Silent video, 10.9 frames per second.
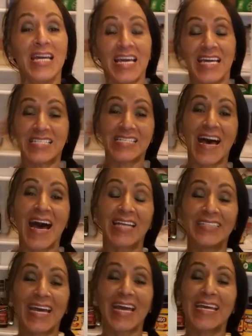It's
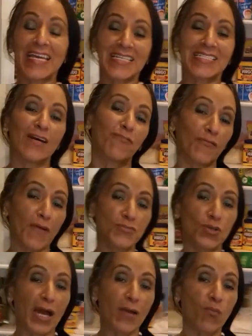Saturday. It's the 4th of
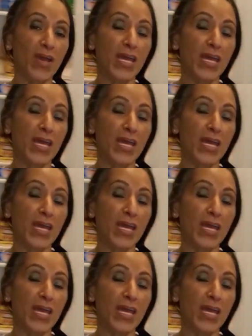July